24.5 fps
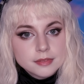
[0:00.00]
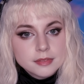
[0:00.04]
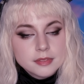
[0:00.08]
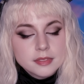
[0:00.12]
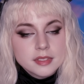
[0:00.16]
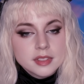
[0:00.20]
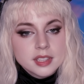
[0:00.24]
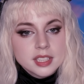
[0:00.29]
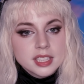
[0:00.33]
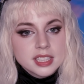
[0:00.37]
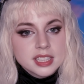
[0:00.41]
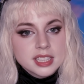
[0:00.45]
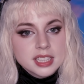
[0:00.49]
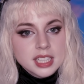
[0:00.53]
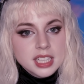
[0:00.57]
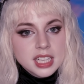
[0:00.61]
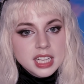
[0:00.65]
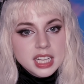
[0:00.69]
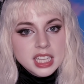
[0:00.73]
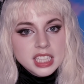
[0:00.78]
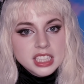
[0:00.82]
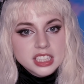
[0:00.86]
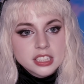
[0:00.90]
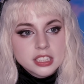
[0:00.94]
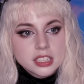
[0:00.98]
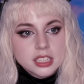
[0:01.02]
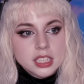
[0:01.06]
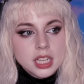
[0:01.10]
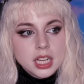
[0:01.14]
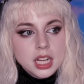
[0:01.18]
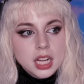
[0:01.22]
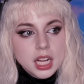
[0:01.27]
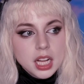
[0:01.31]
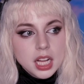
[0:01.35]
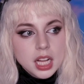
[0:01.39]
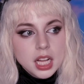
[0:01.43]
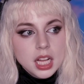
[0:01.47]
Natasha.
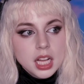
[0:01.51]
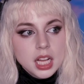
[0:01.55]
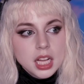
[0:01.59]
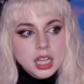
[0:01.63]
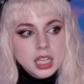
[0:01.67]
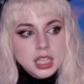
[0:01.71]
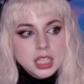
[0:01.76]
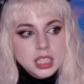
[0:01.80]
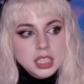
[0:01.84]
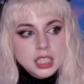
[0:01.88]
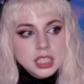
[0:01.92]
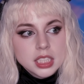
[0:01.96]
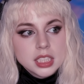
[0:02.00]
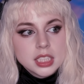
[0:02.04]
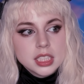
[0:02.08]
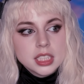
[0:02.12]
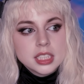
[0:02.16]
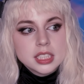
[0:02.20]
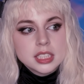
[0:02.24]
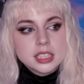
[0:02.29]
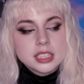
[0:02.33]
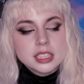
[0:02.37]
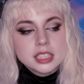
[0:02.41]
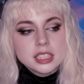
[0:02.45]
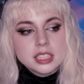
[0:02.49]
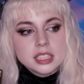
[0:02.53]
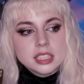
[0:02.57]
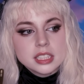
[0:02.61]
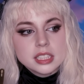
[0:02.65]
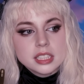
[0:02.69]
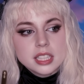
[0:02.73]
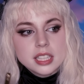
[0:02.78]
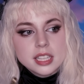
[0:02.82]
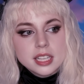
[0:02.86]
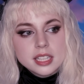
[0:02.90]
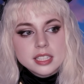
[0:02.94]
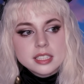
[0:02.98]
Now
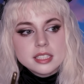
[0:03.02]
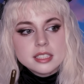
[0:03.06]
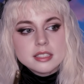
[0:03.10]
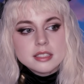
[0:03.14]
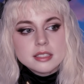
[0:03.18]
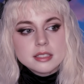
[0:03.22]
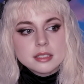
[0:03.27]
that is